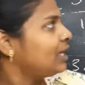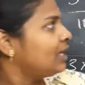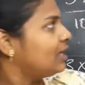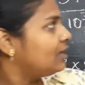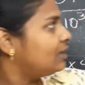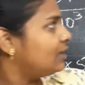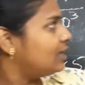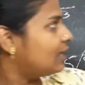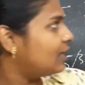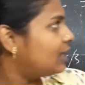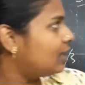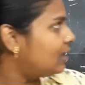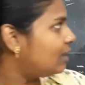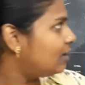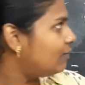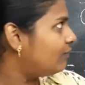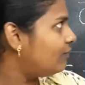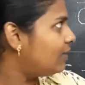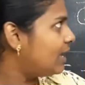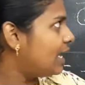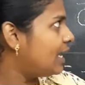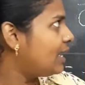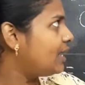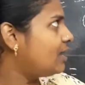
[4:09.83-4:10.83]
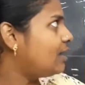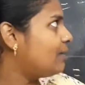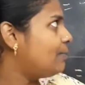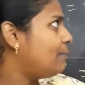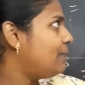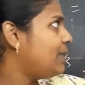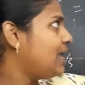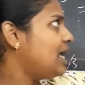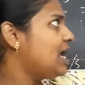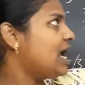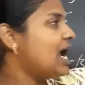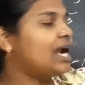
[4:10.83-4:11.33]
where
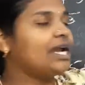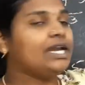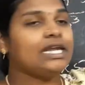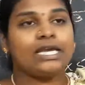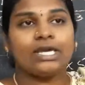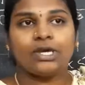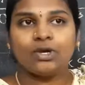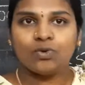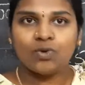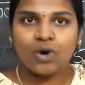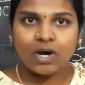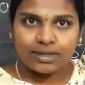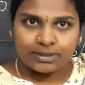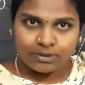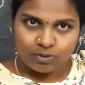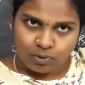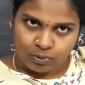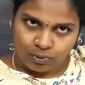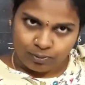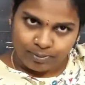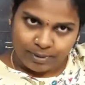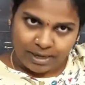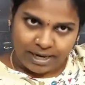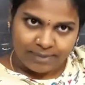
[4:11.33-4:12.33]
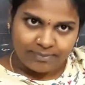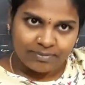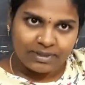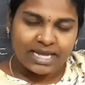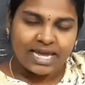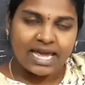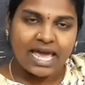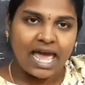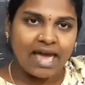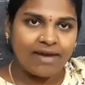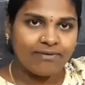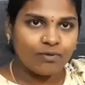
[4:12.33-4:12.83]
p and q are co-prime, they
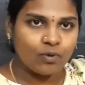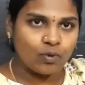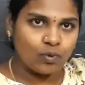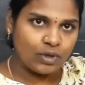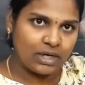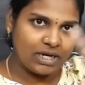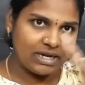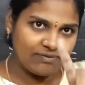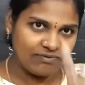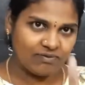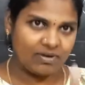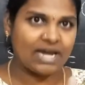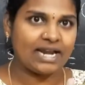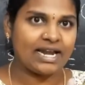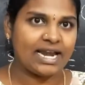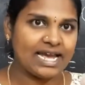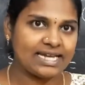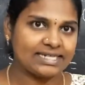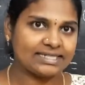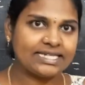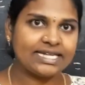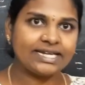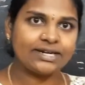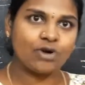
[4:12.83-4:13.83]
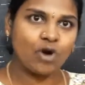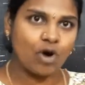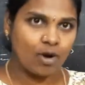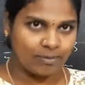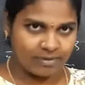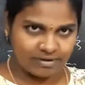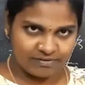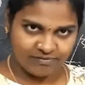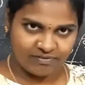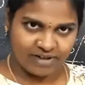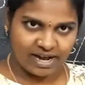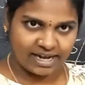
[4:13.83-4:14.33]
have only one as their
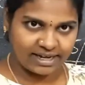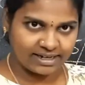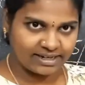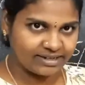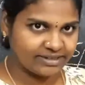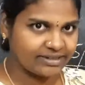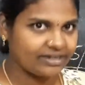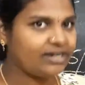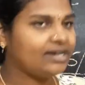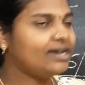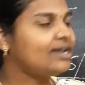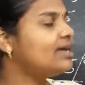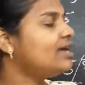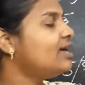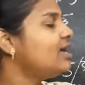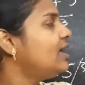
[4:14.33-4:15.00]
common factor,